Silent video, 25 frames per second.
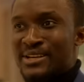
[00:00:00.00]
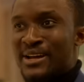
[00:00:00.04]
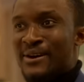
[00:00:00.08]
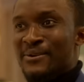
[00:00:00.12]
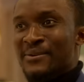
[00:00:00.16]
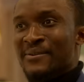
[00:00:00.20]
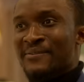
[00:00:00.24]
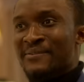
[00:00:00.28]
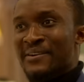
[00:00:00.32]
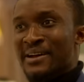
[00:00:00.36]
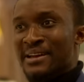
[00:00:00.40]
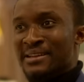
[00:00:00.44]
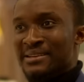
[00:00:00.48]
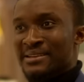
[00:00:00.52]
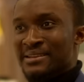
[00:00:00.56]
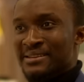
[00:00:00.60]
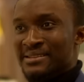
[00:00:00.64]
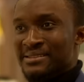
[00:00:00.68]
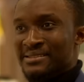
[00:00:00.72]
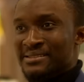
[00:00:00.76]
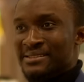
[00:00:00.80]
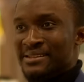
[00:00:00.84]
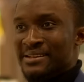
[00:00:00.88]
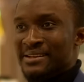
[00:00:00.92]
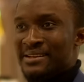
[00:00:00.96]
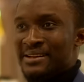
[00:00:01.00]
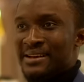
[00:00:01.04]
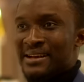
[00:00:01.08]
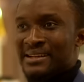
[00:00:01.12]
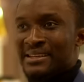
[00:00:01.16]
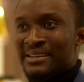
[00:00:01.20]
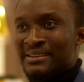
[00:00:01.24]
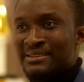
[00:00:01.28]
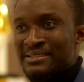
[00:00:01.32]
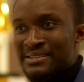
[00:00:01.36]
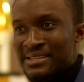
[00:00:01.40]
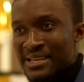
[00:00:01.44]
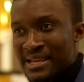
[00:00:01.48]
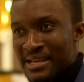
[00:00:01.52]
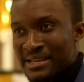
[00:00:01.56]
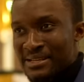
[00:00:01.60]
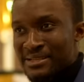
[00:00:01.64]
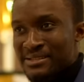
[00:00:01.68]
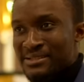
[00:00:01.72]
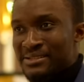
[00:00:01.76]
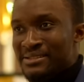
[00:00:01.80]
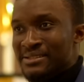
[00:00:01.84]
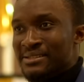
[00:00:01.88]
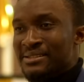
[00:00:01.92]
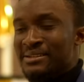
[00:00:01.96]
now the finance, I can
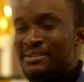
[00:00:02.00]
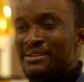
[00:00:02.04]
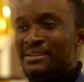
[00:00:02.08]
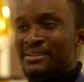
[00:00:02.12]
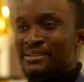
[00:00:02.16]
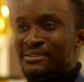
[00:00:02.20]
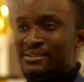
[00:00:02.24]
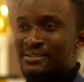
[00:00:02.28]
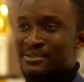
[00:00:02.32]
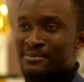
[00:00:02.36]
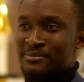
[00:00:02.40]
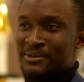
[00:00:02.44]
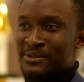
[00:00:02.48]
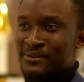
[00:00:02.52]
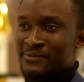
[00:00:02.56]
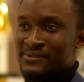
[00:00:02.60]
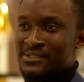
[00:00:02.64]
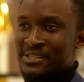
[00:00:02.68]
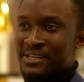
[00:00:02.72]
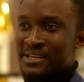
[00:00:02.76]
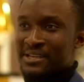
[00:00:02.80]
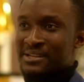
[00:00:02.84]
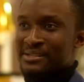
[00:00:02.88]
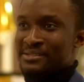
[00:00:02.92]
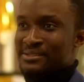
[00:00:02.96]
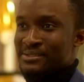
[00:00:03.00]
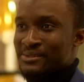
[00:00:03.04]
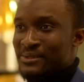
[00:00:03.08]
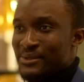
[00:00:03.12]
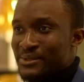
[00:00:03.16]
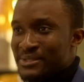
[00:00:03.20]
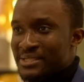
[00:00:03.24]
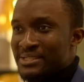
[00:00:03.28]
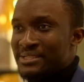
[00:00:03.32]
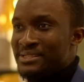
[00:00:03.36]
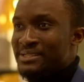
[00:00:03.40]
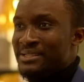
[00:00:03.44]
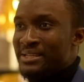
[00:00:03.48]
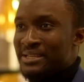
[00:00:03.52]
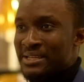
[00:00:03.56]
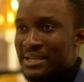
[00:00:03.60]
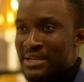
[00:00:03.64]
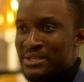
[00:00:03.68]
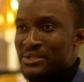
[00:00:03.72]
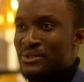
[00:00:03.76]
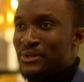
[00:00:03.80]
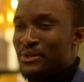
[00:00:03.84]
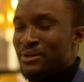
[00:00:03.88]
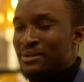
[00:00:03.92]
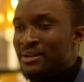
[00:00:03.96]
challenge a little bit of sales, logistic,
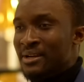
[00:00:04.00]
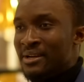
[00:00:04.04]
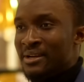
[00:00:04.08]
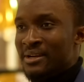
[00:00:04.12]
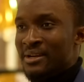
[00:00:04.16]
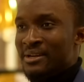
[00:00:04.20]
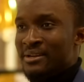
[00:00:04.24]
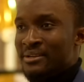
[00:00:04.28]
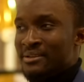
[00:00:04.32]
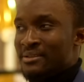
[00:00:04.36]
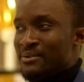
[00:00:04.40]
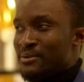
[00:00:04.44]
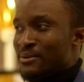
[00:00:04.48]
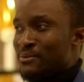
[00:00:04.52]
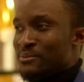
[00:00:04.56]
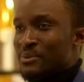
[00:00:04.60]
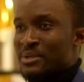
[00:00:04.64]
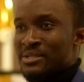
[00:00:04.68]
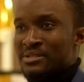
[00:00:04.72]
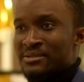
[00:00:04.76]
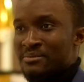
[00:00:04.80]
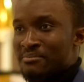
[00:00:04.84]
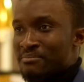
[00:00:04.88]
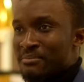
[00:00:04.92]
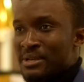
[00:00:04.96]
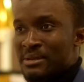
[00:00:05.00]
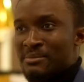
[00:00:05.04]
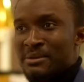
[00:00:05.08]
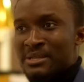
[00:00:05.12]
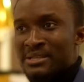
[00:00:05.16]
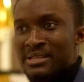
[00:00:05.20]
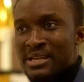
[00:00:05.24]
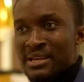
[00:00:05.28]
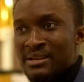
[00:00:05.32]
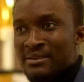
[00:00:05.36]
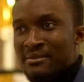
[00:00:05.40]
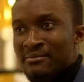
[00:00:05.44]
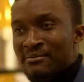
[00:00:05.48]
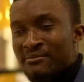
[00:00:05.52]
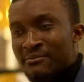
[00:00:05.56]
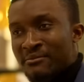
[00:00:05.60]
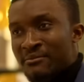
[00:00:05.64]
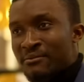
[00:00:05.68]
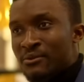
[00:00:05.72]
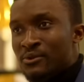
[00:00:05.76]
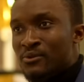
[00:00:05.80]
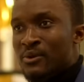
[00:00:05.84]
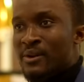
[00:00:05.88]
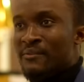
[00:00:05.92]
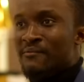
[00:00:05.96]
HR, you know, which maybe 10,
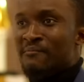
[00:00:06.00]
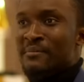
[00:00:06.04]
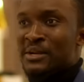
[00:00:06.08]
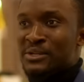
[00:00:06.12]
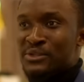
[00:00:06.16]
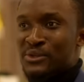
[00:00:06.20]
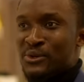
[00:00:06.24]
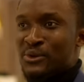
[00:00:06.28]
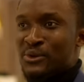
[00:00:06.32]
12 months